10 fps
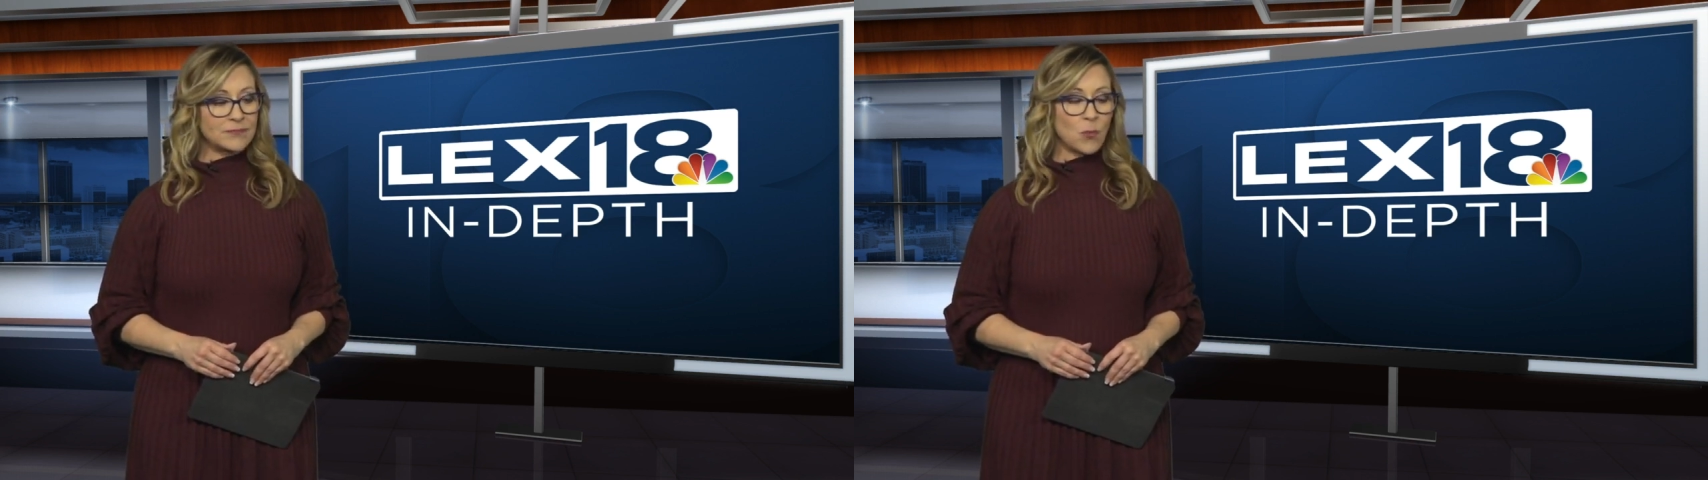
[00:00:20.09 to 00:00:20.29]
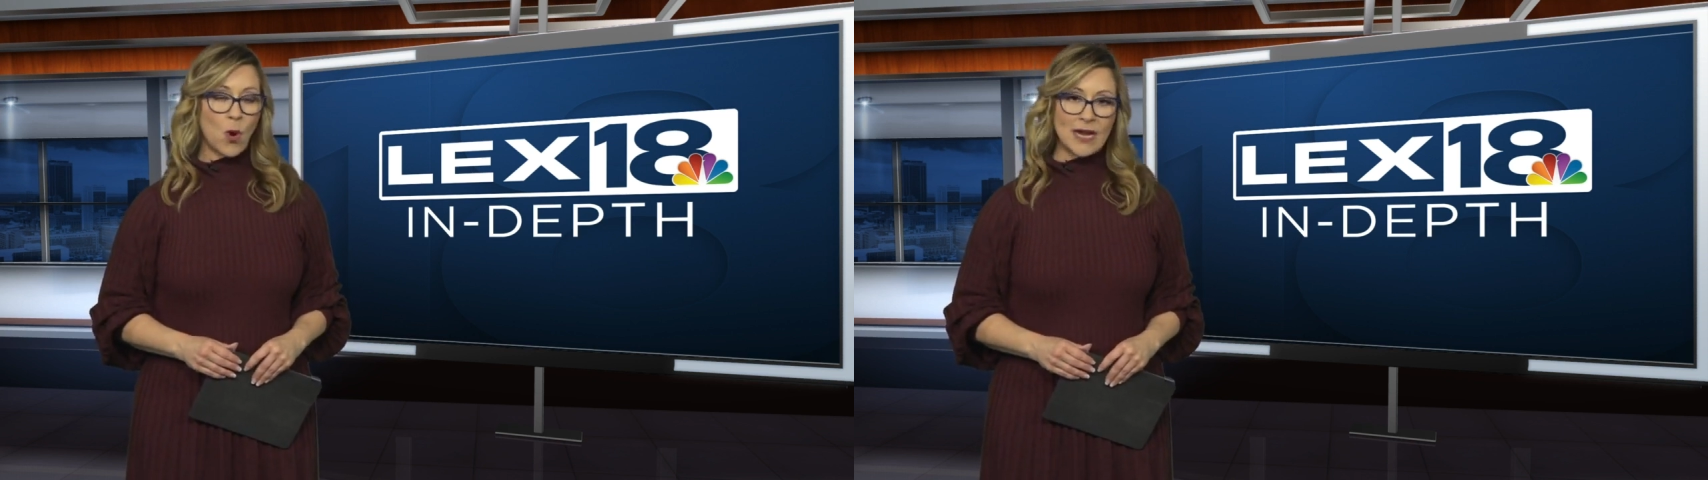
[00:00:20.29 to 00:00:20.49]

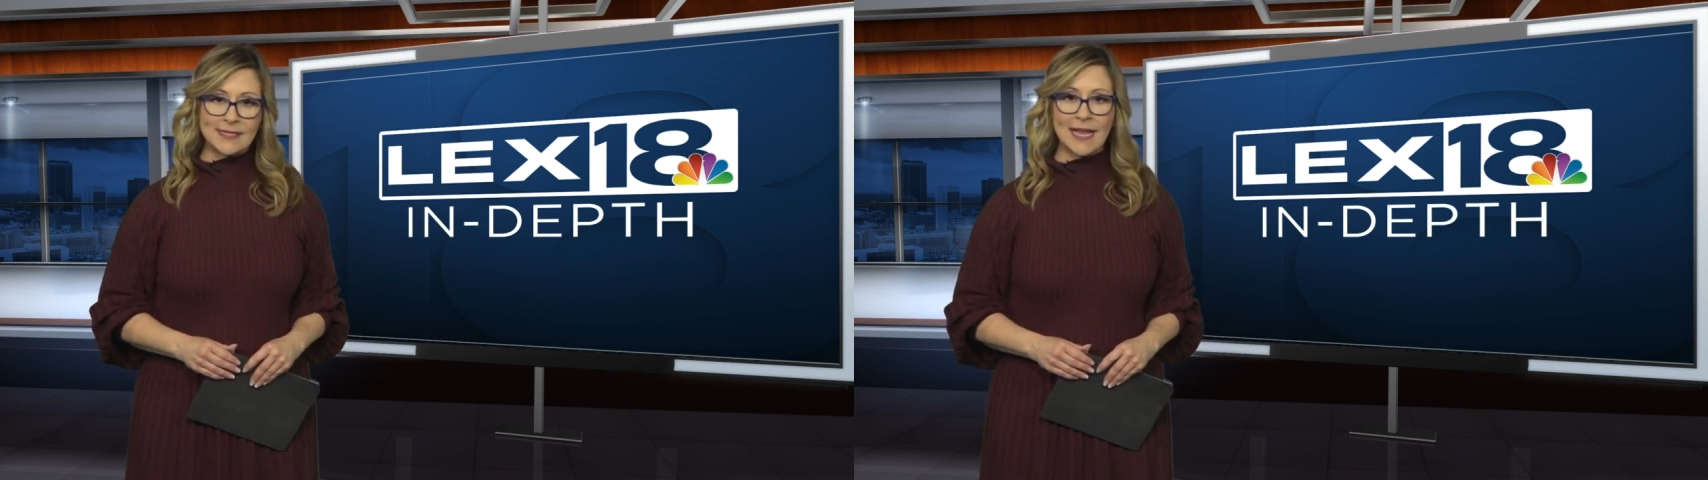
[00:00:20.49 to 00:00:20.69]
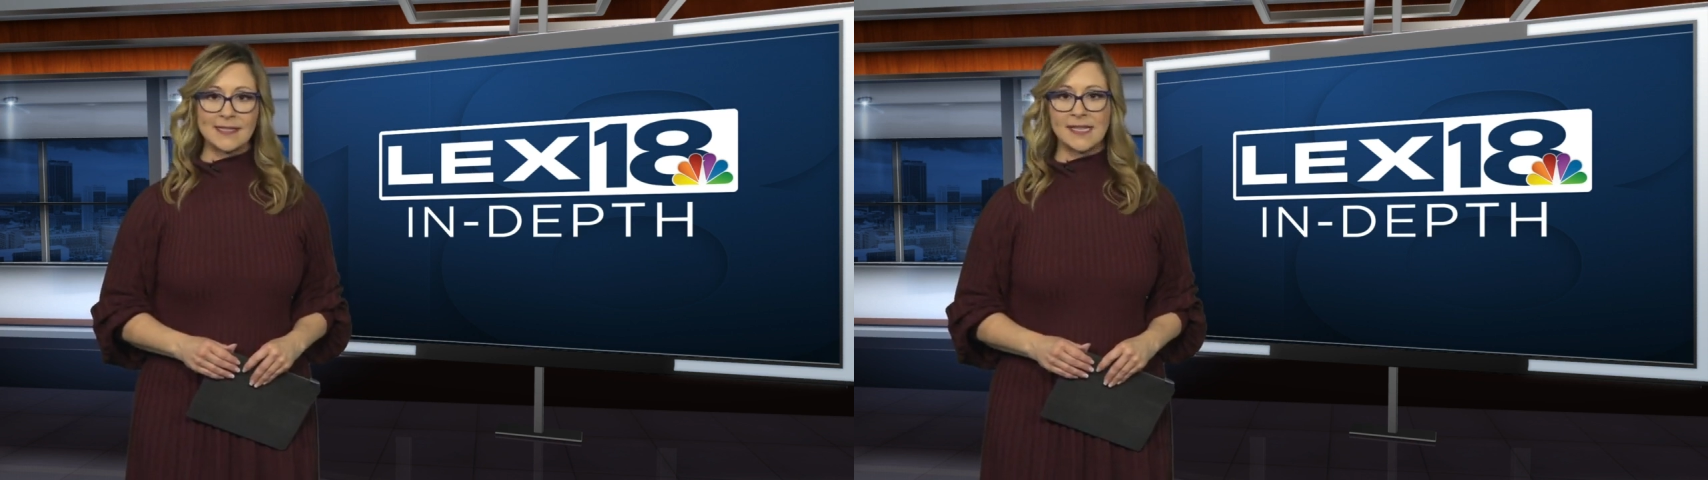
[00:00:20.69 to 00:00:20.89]
Why is
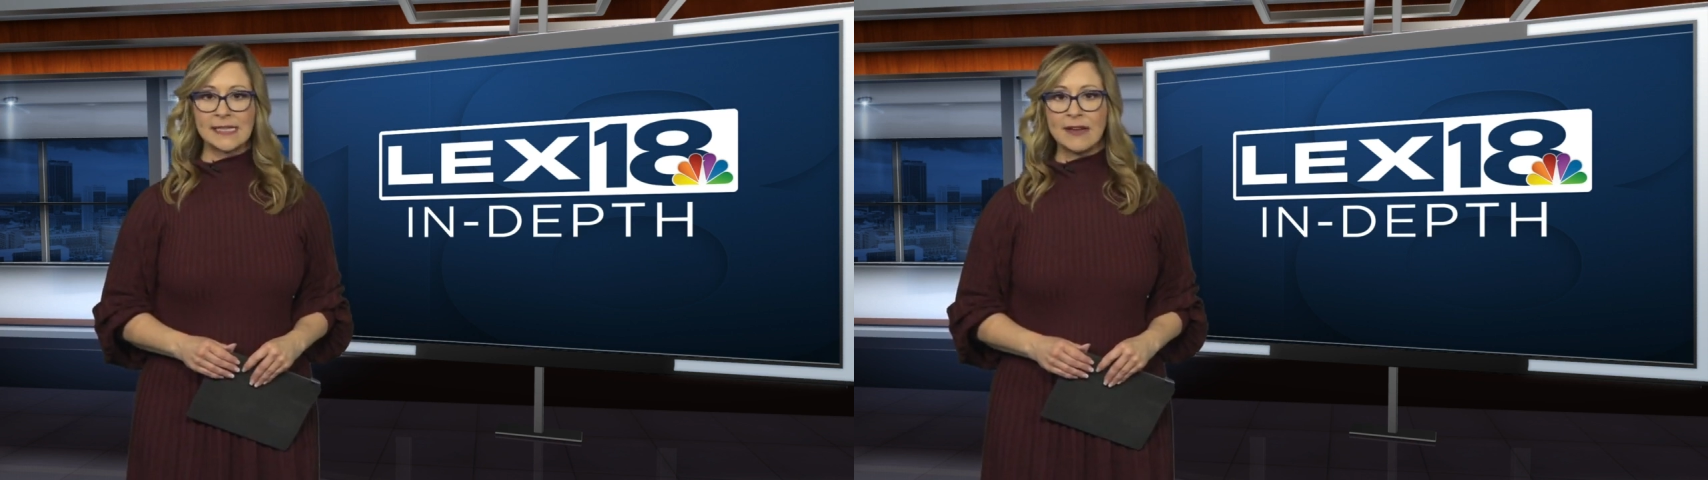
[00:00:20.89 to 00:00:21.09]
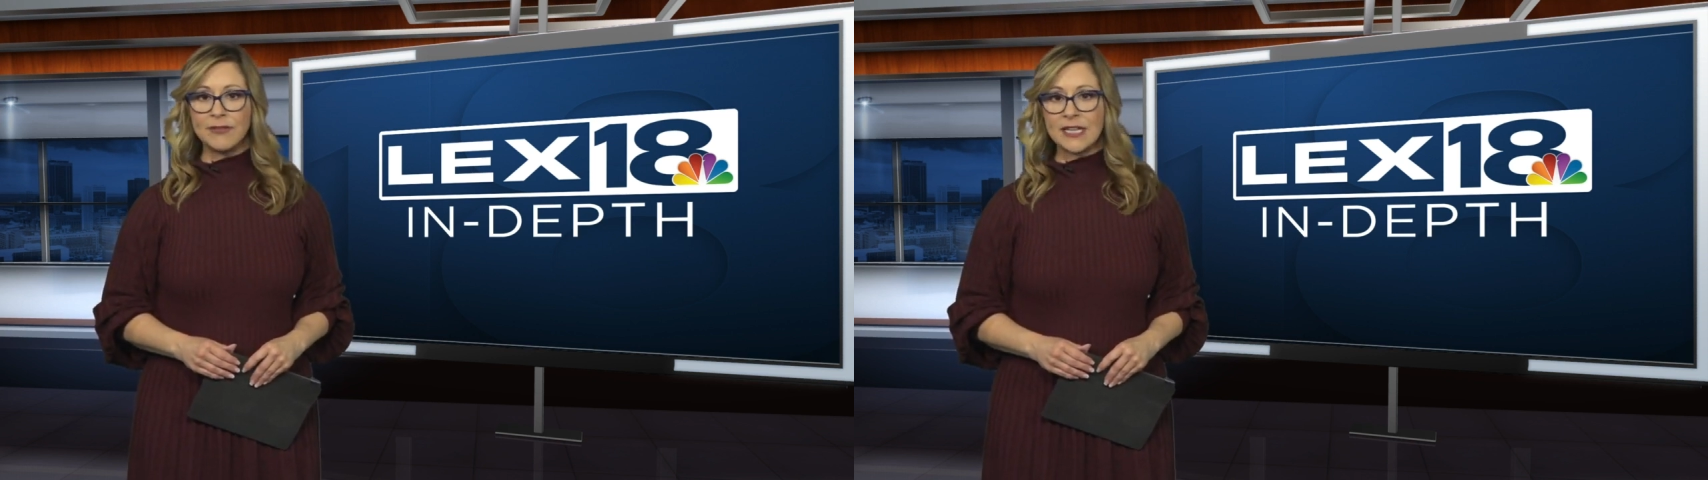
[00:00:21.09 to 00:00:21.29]
that
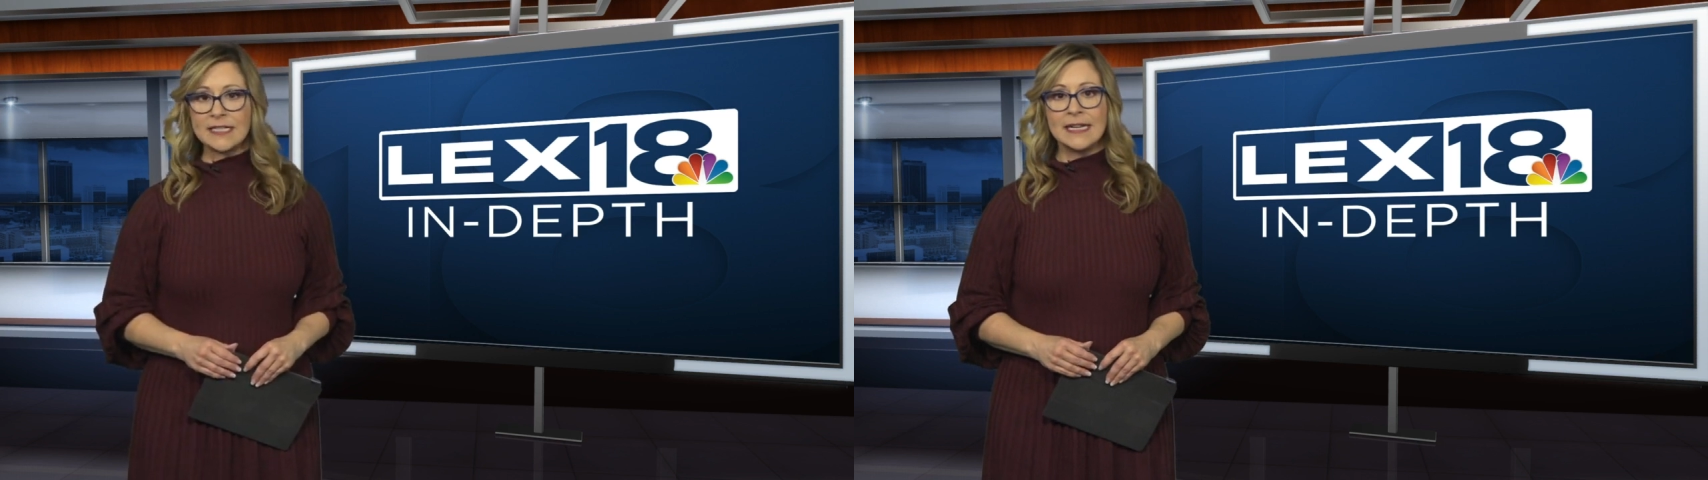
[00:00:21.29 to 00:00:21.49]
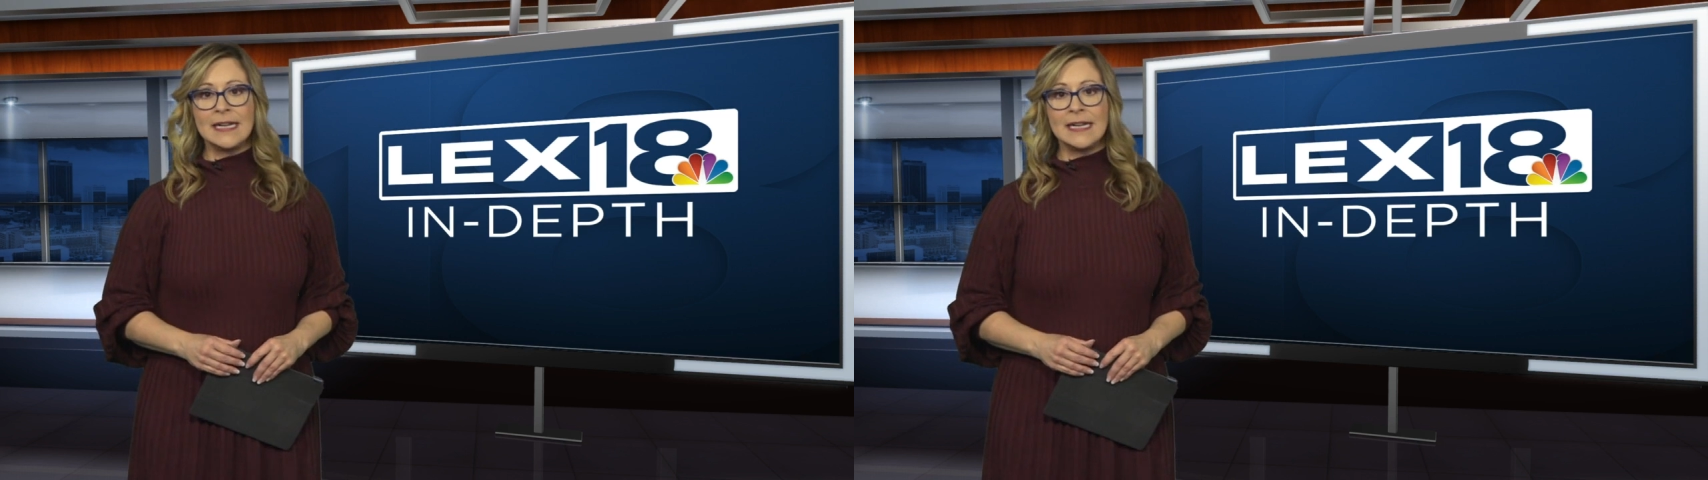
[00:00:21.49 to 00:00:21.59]
significant?